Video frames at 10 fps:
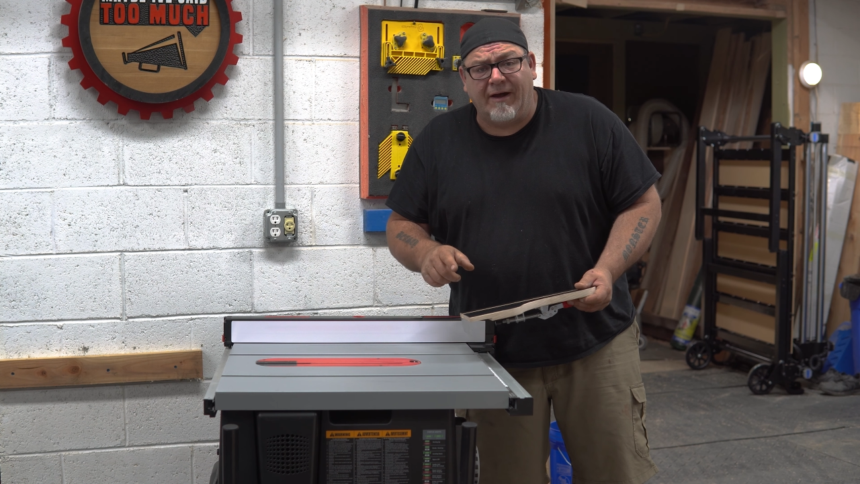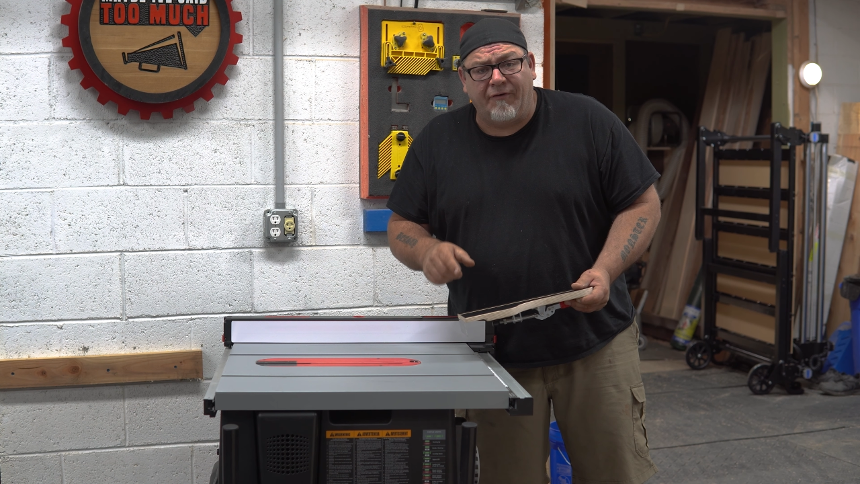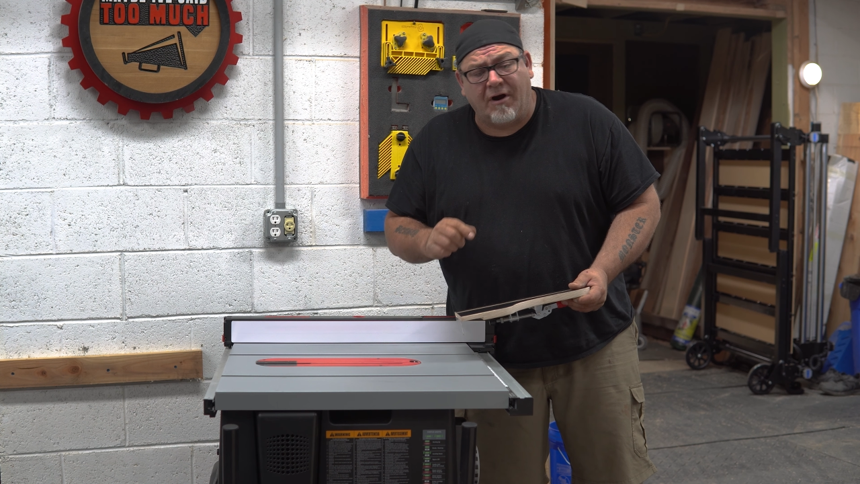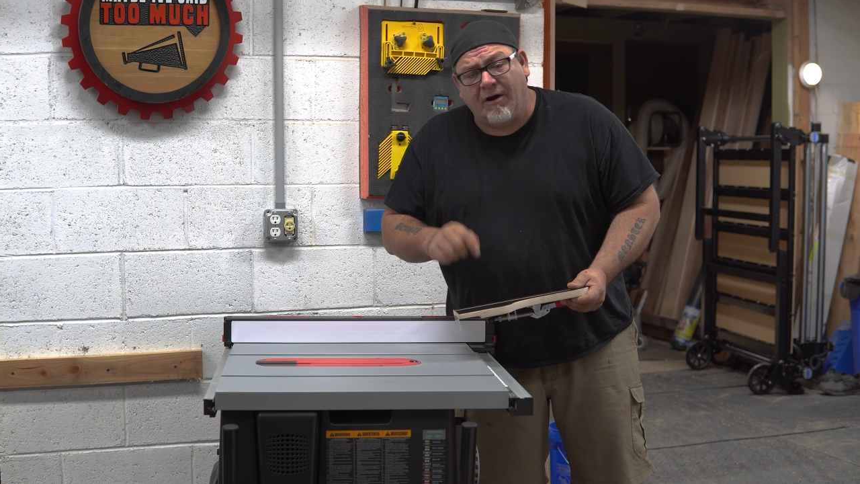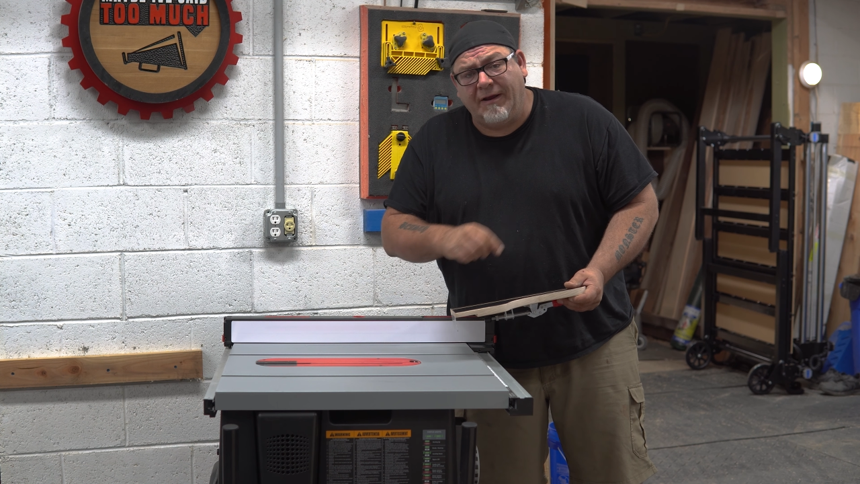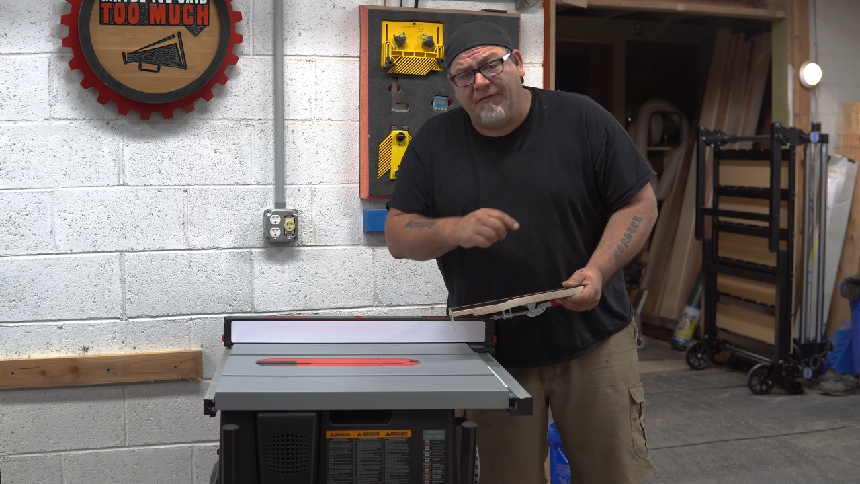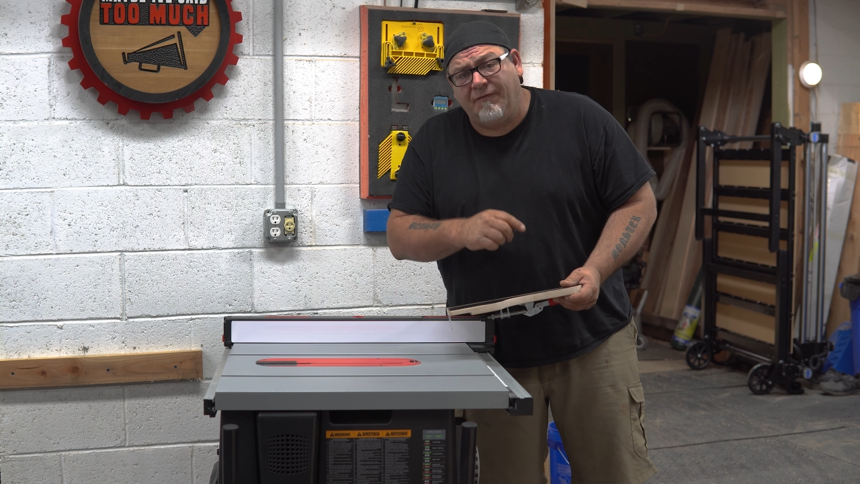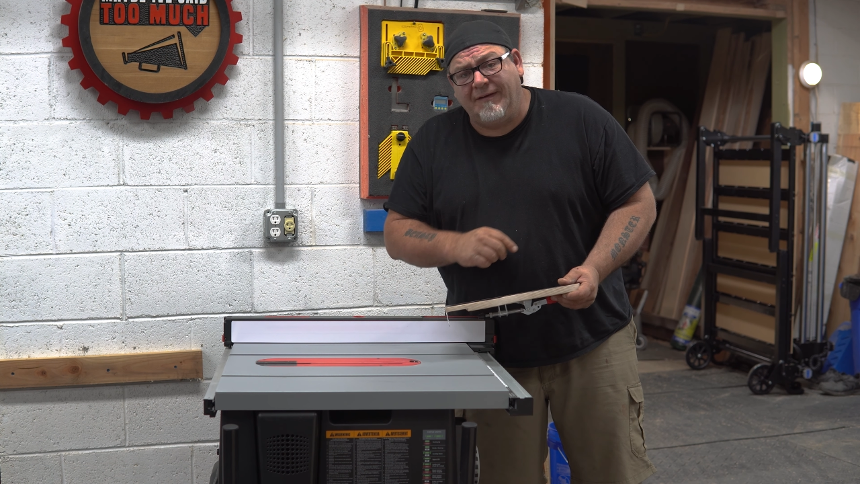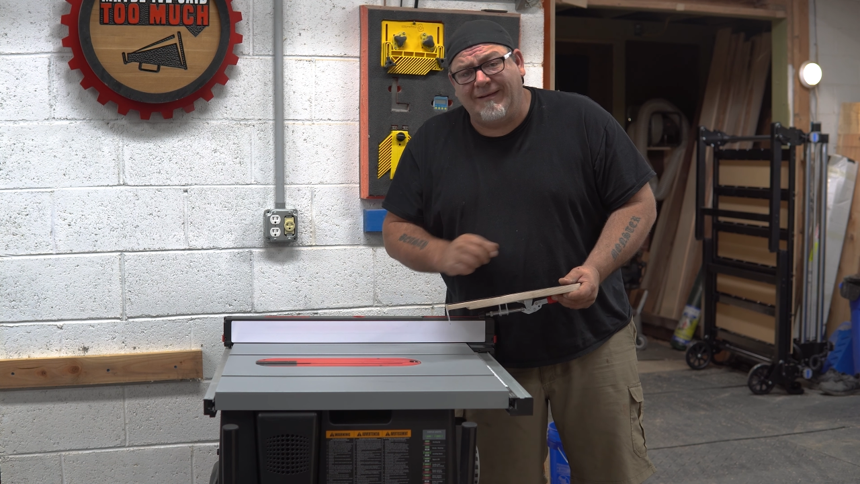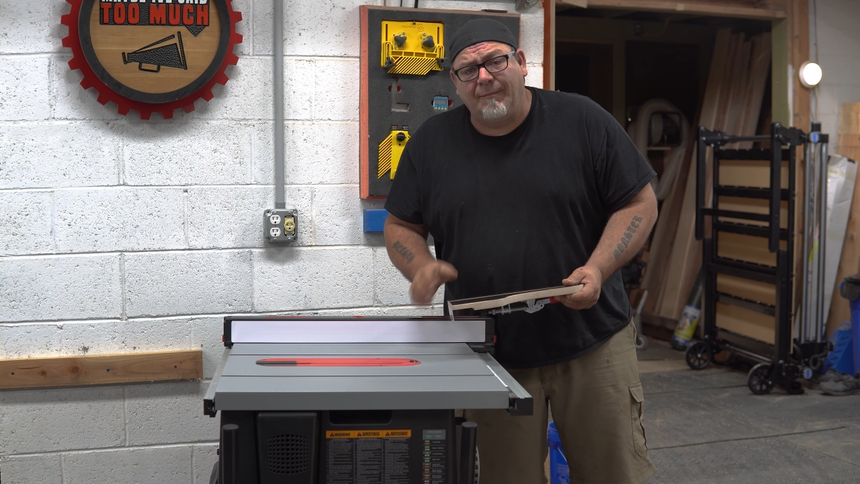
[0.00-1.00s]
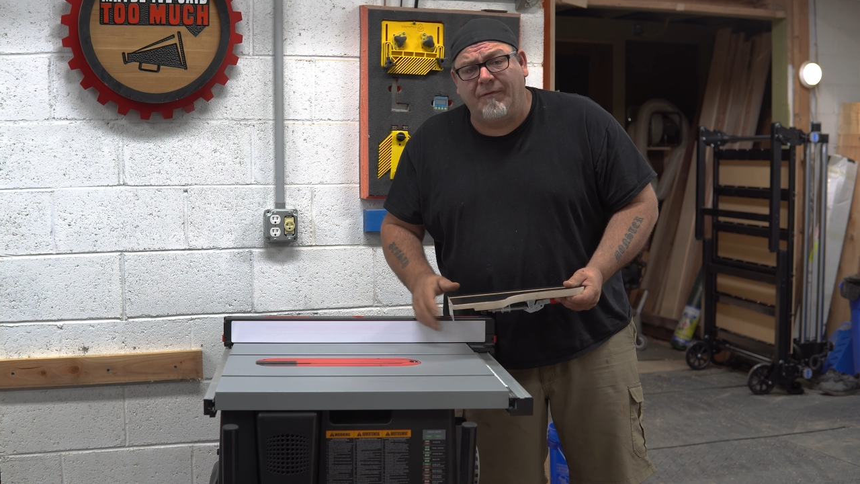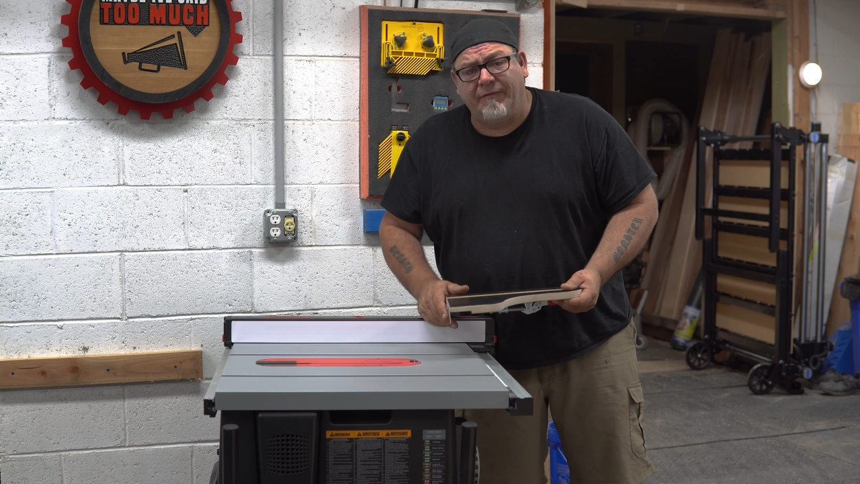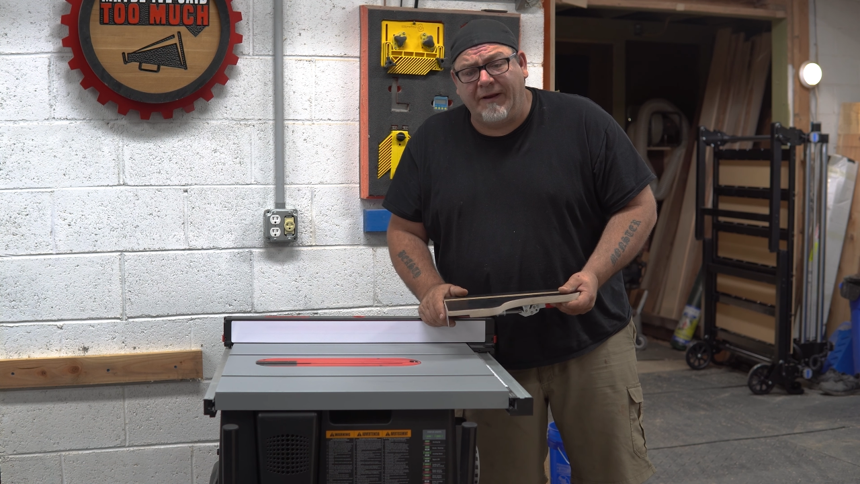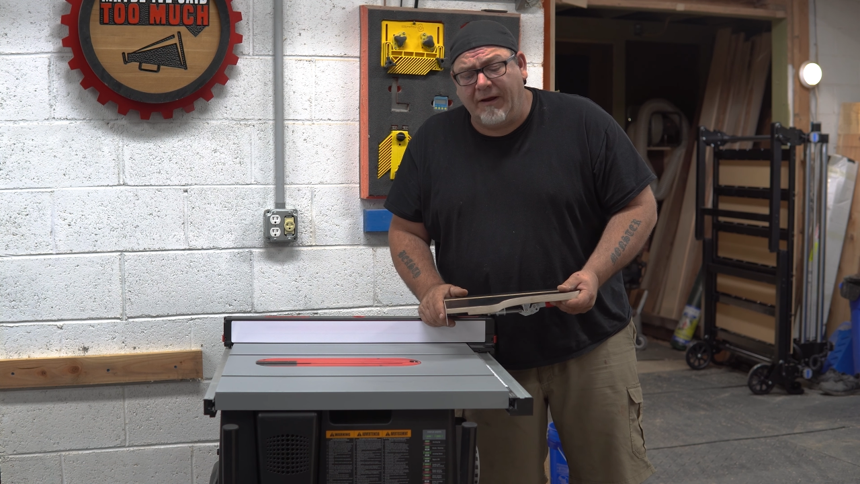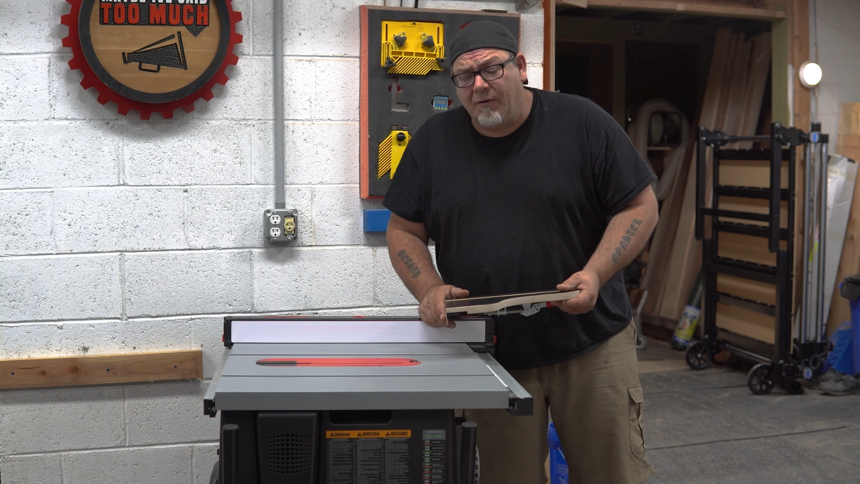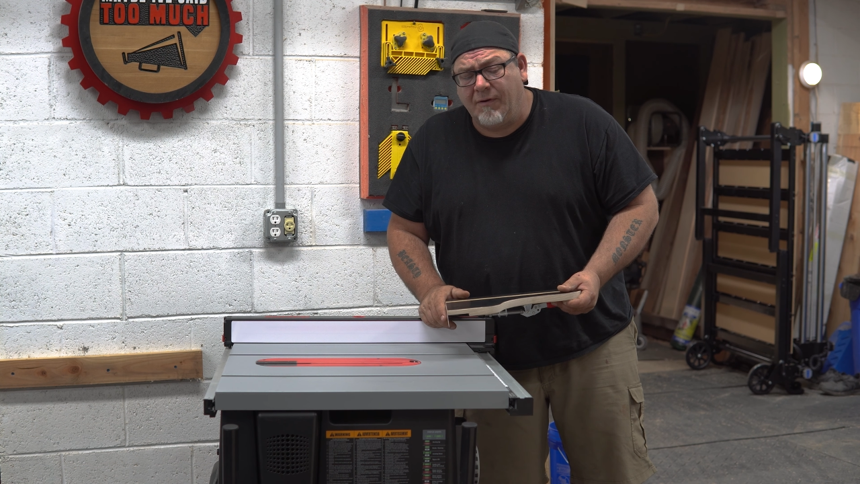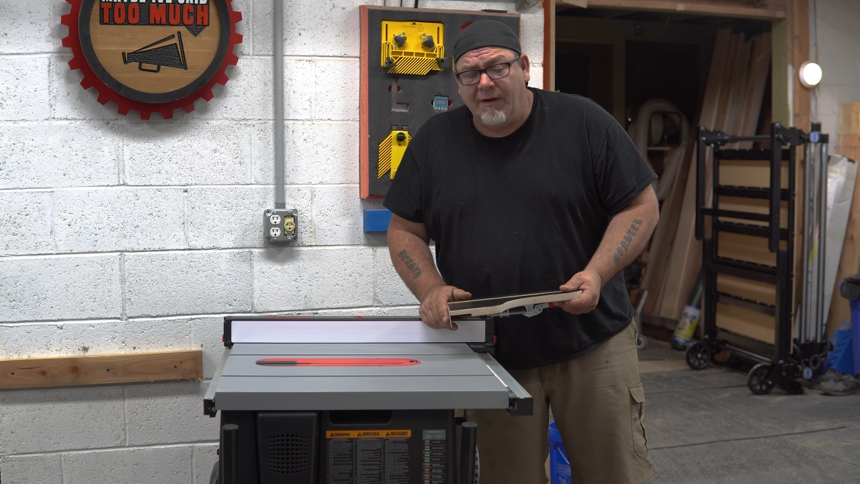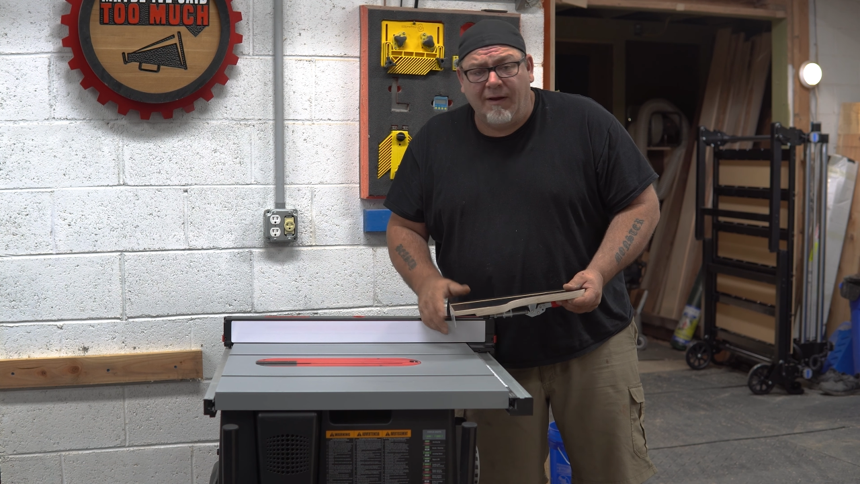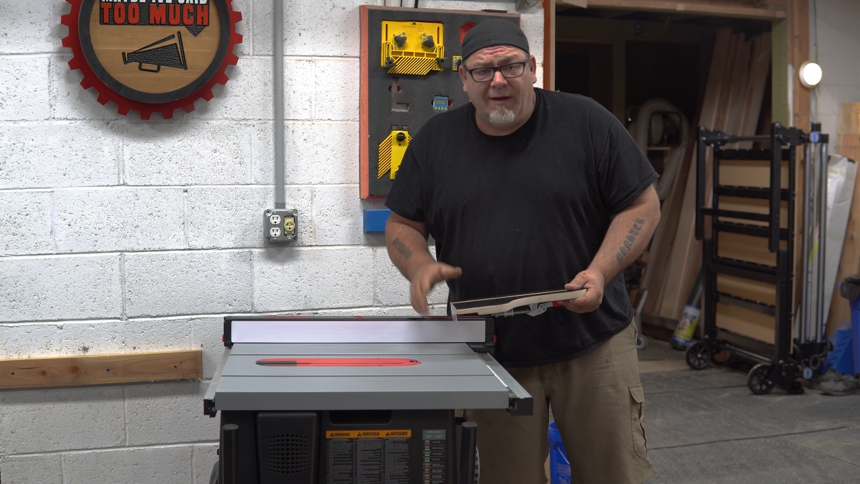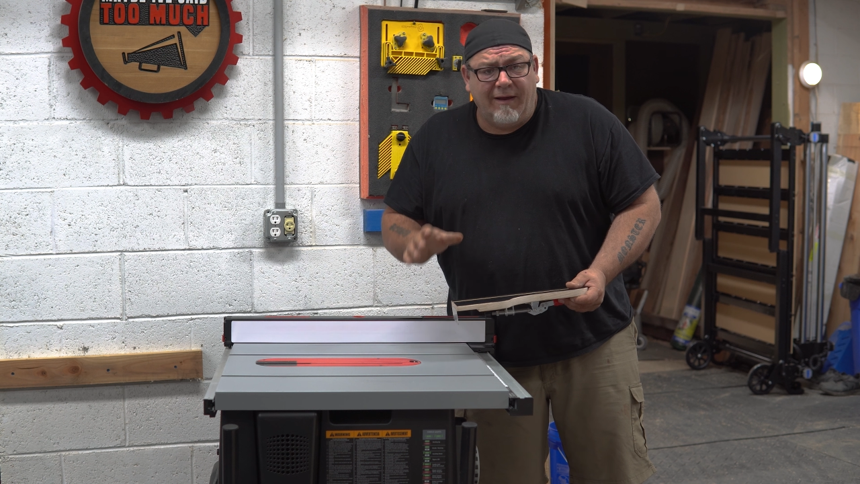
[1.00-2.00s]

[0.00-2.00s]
out our Infeed table video.